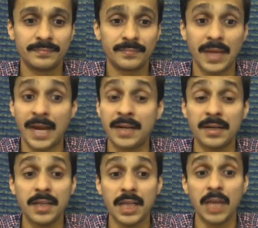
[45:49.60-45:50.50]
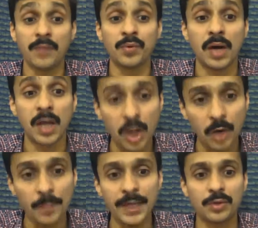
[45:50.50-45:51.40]
And if you
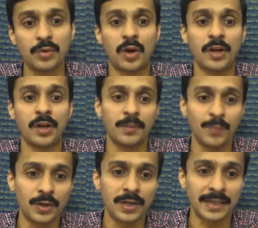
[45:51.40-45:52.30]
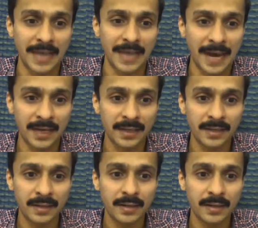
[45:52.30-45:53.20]
allow me to contribute like that,
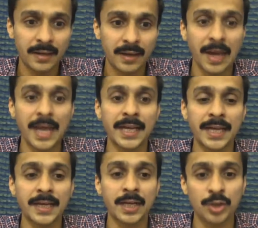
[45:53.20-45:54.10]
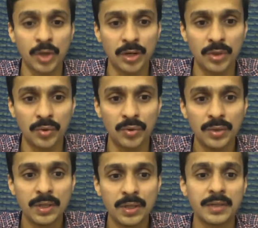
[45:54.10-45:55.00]
I can assure
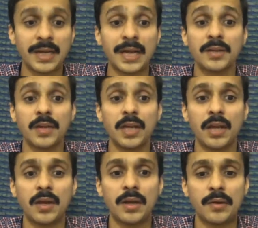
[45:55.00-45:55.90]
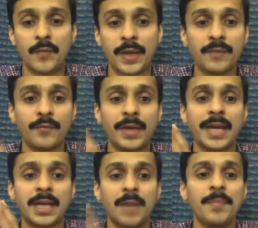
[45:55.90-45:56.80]
you that when
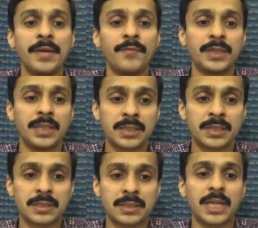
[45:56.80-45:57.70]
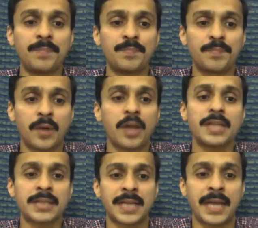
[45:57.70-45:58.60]
I come in with these three
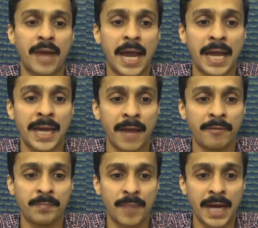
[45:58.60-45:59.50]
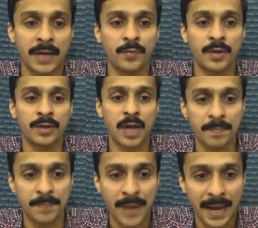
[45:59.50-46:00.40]
projects that I have in mind for
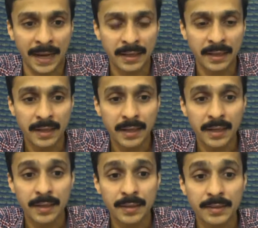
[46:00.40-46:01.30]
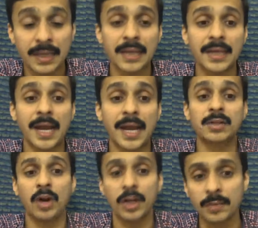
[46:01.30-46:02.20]
your bank, that and
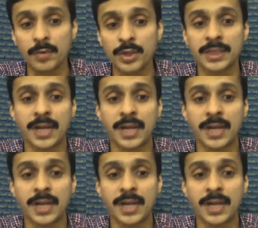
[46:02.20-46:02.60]
the contribution that